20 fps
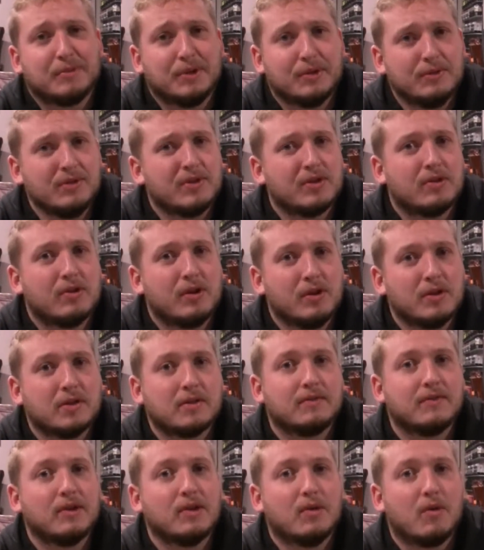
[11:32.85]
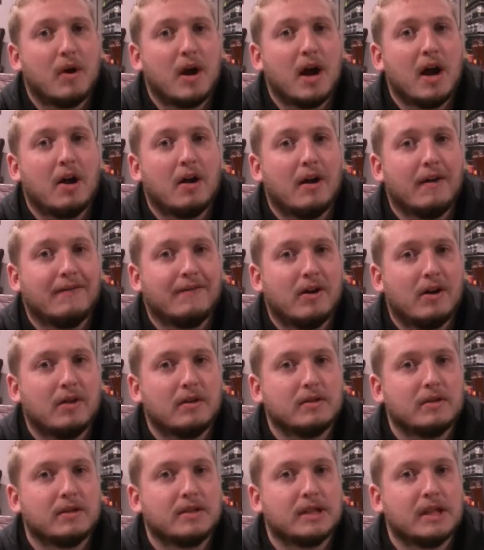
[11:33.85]
but it was close for a while. I
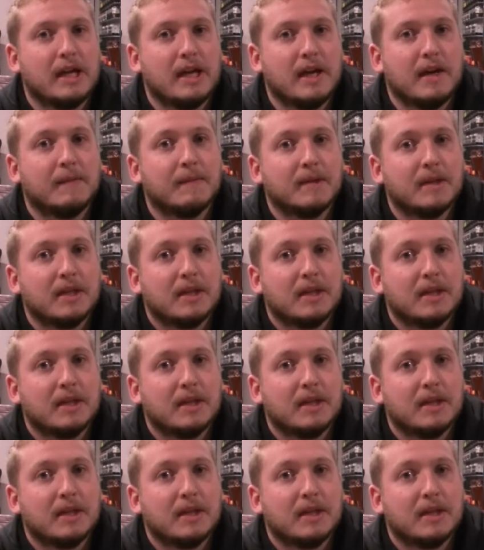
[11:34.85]
followed this game.